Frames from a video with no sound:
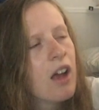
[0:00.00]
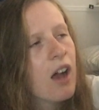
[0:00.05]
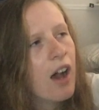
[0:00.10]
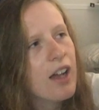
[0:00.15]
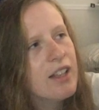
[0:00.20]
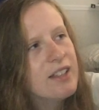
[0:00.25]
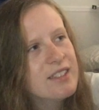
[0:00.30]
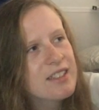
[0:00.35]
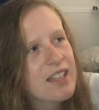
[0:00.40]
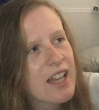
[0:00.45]

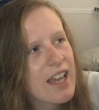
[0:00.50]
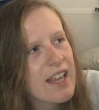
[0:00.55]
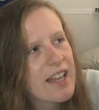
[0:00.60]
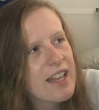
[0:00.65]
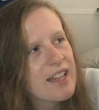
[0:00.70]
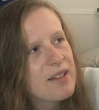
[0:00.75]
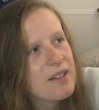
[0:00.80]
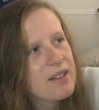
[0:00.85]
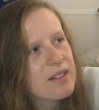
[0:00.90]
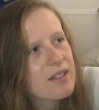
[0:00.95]
I'd
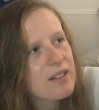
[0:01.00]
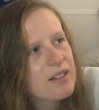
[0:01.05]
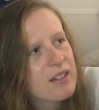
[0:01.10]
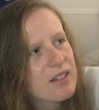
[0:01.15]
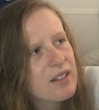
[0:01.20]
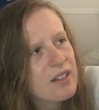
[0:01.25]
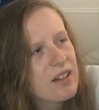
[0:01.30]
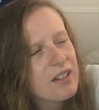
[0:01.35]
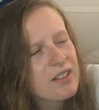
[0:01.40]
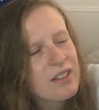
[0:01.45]
say,
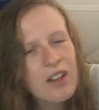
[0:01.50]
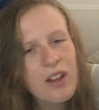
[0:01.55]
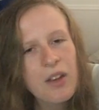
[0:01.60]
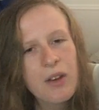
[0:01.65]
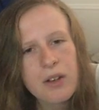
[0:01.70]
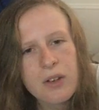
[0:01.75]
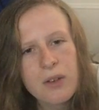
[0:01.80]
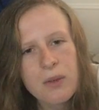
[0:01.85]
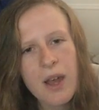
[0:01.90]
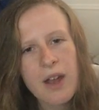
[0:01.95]
I don't
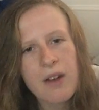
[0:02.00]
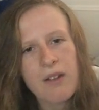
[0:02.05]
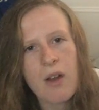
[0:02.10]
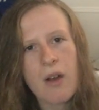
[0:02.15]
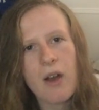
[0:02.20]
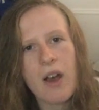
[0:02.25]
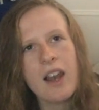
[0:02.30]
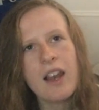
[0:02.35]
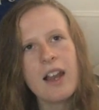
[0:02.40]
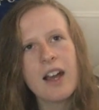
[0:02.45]
know, Aguero.
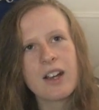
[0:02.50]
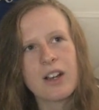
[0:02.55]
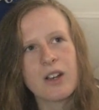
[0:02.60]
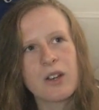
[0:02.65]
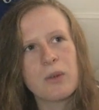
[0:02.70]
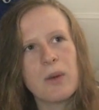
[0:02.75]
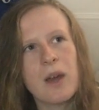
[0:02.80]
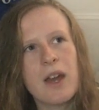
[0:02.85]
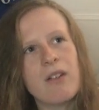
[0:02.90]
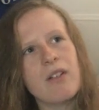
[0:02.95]
I
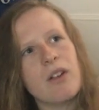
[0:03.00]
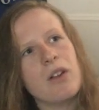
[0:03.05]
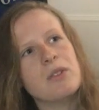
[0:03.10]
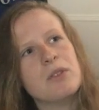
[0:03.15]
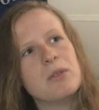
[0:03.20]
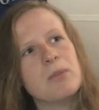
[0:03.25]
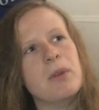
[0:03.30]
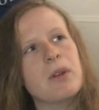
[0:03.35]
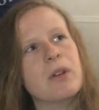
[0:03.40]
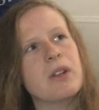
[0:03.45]
like Aguero,
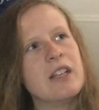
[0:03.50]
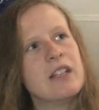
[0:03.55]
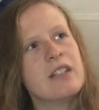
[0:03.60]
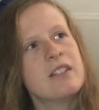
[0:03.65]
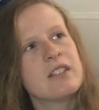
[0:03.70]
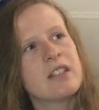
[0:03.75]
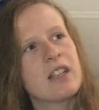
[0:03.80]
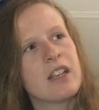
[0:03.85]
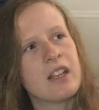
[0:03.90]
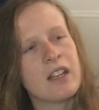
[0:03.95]
to be
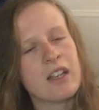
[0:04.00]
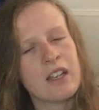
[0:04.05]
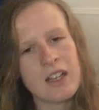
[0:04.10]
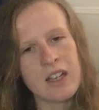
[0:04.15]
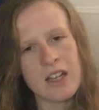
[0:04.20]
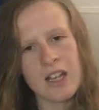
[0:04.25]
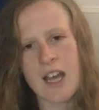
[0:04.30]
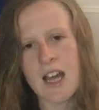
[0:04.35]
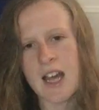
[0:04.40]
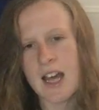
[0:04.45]
honest.
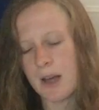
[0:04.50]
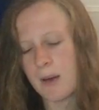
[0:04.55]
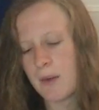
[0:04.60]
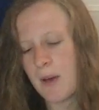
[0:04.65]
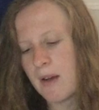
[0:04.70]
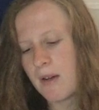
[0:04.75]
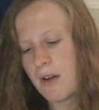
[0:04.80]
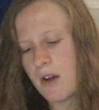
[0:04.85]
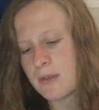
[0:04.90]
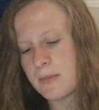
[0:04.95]

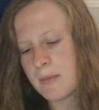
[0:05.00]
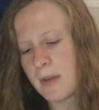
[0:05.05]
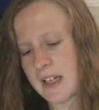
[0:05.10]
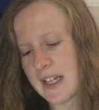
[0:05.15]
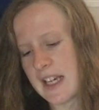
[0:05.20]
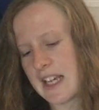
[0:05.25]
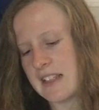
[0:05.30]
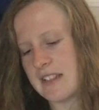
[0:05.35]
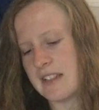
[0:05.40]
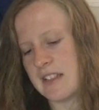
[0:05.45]
Aguero's my
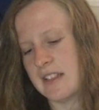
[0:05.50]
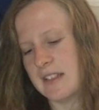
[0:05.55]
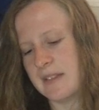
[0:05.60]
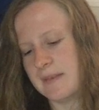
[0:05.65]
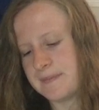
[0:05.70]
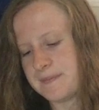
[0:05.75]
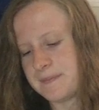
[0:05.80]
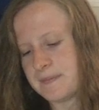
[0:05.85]
geezer.